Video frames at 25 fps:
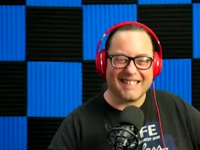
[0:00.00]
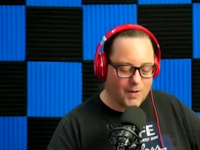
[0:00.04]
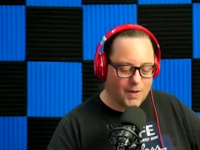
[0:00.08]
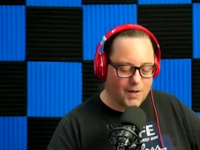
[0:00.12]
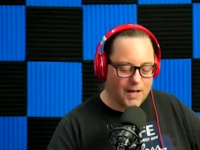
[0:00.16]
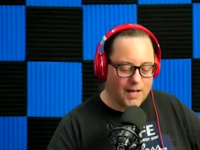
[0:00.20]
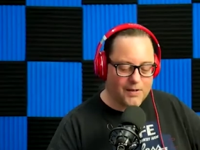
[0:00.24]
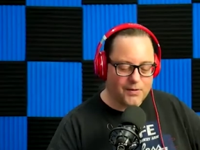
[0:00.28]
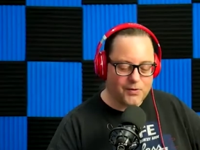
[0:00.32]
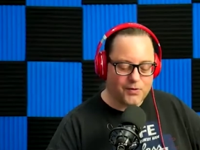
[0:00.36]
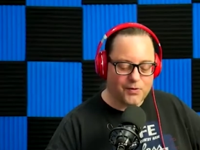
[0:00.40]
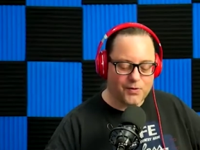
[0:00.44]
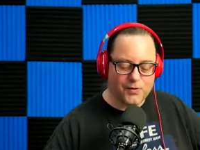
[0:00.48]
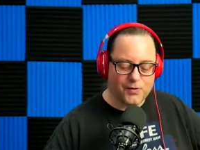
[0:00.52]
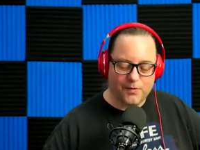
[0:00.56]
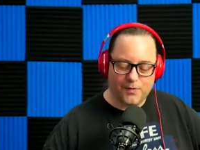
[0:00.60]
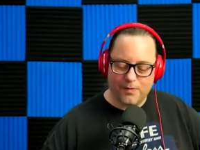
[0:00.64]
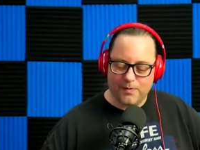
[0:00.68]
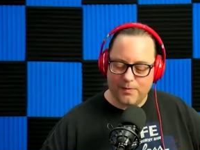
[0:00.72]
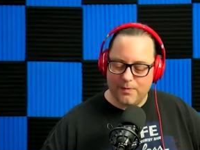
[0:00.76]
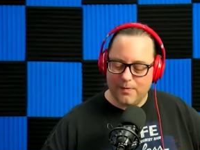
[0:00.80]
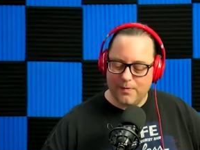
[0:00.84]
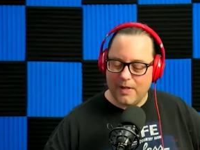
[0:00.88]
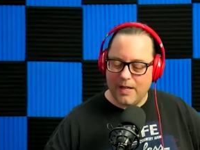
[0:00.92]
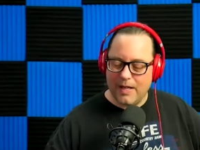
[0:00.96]
I, sh-
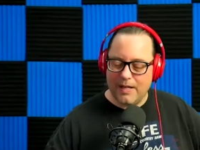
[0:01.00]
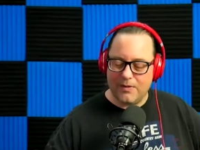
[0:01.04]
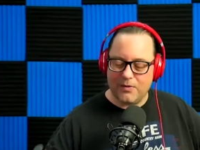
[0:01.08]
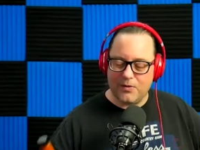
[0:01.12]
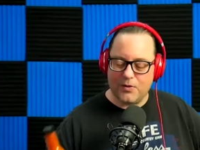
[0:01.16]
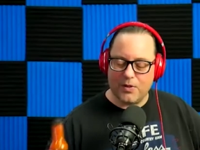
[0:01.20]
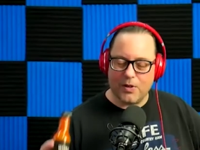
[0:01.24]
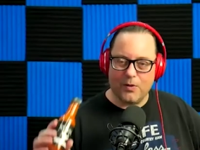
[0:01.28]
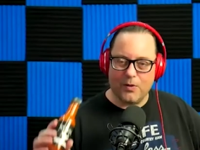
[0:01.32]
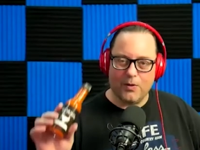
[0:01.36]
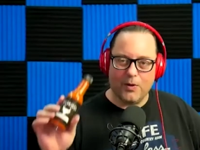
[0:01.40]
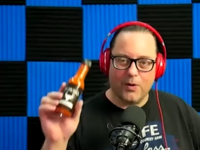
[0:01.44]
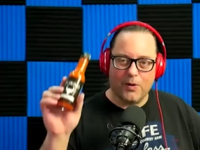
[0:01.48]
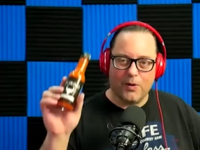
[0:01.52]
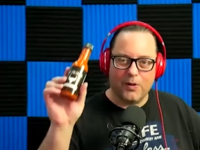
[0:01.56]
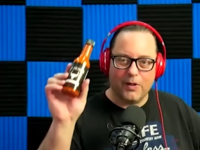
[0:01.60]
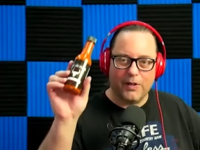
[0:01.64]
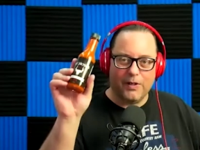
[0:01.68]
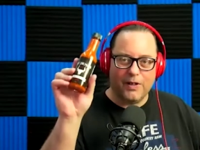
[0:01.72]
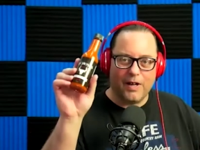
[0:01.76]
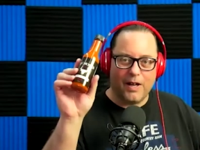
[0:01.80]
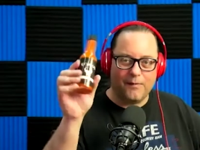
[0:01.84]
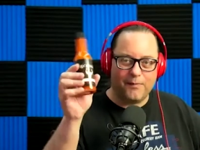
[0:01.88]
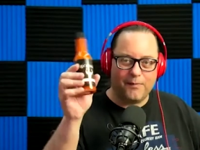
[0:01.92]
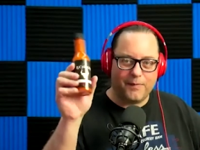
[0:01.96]
I had shown
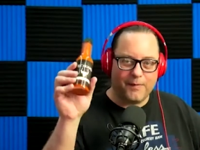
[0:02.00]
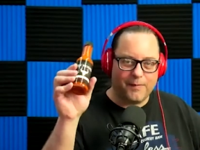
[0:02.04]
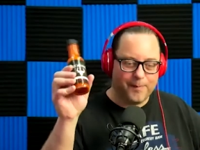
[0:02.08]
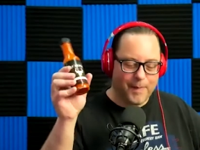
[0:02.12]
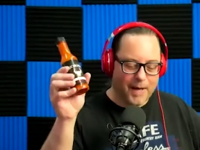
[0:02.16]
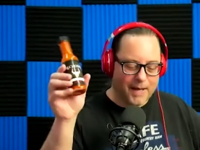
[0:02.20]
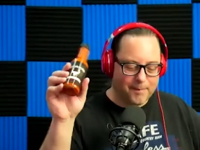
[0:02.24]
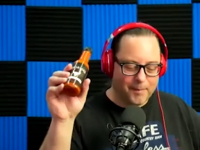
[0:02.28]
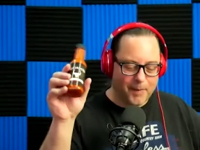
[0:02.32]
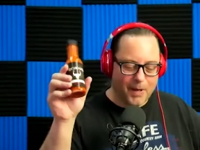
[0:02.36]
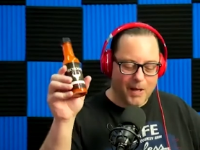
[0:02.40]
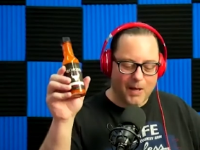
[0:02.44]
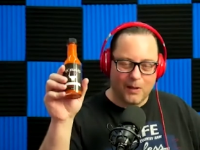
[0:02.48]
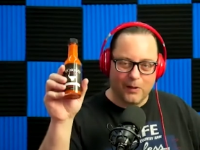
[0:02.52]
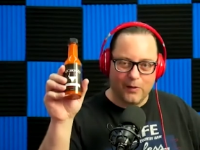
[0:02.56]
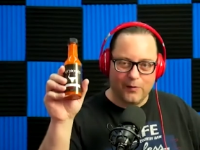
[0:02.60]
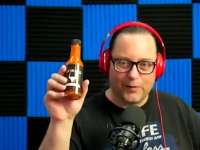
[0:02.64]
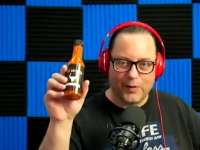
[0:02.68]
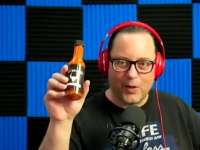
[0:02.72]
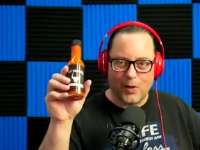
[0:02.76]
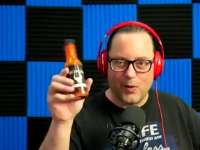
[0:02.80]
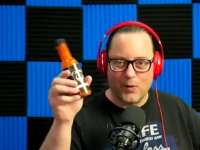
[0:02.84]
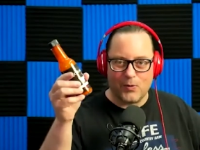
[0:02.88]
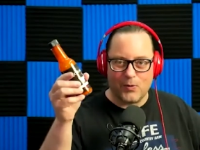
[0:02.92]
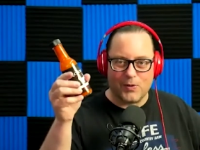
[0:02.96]
earlier, I, my bottle
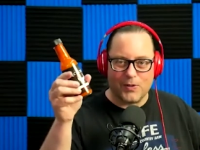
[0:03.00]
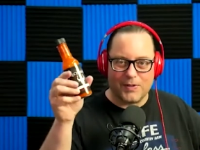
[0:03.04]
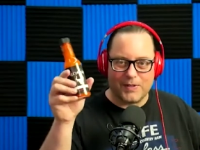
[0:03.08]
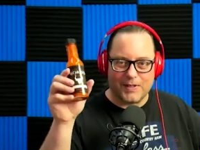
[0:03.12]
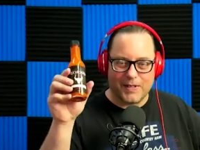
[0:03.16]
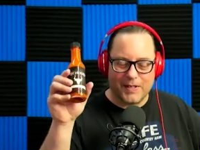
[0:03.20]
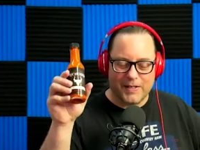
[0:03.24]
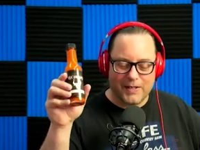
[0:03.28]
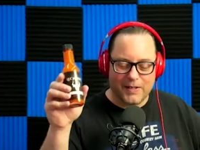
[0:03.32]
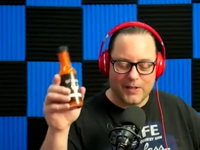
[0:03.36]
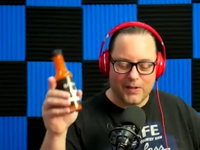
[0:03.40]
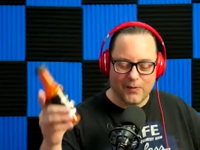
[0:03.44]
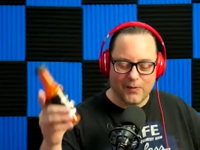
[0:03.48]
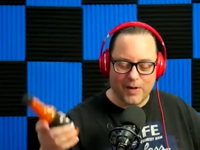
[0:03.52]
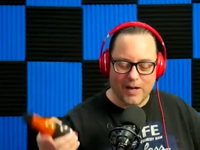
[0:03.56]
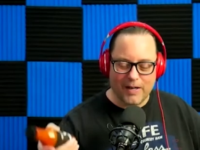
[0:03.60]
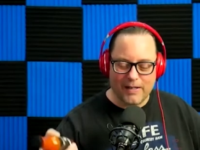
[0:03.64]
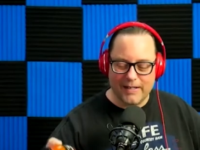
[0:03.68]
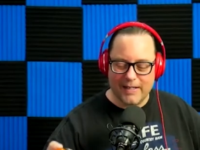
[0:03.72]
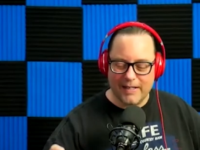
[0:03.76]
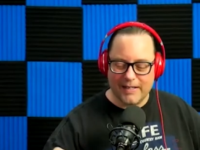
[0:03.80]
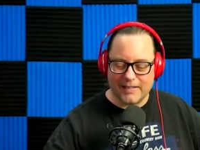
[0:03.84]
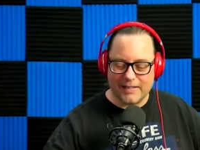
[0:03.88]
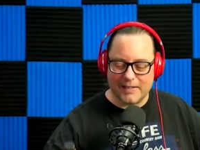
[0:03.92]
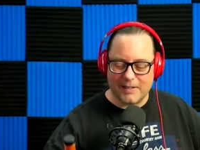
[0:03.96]
of Ghost is sitting here right
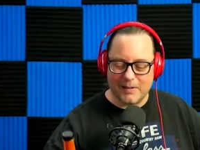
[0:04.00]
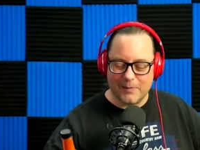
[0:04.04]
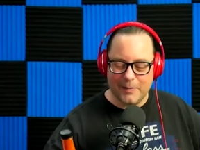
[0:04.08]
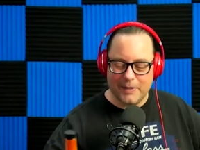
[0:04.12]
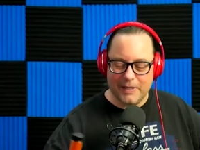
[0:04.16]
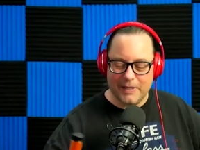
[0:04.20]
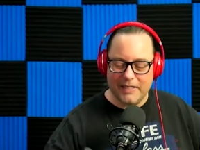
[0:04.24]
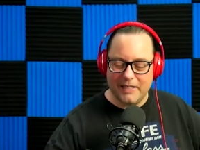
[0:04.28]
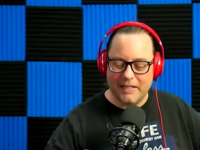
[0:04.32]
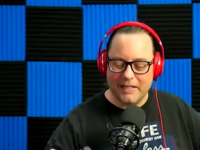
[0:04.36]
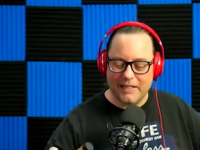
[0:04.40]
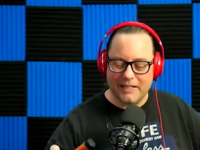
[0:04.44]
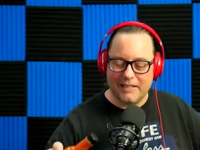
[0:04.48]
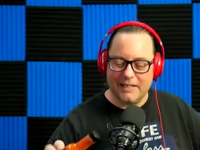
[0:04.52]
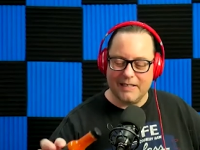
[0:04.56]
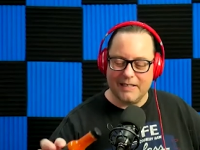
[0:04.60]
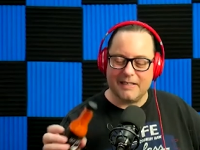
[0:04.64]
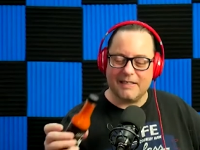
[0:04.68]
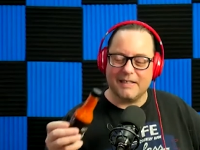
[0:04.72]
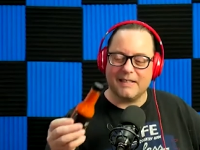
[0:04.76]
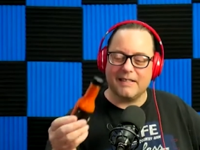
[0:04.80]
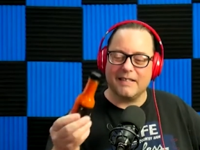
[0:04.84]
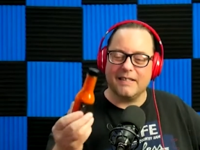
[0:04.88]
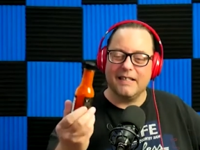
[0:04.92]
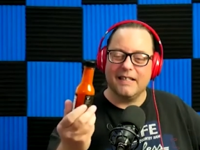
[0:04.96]
next to me, and
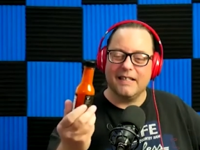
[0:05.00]
it's